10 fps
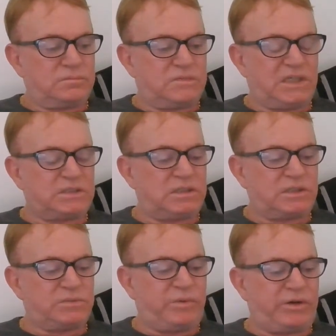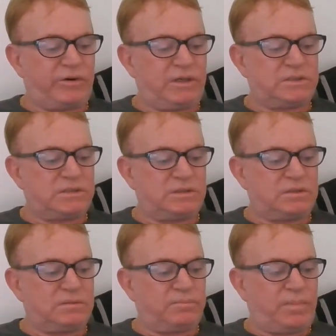doesn't experience it.
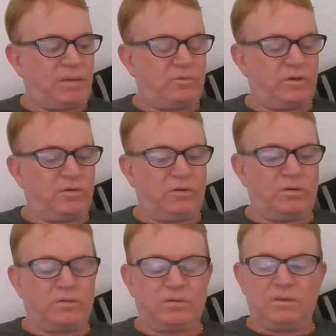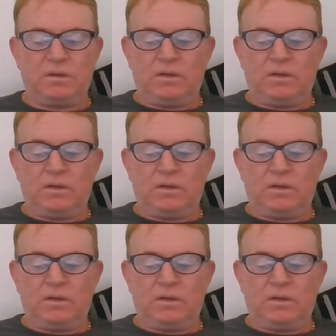We all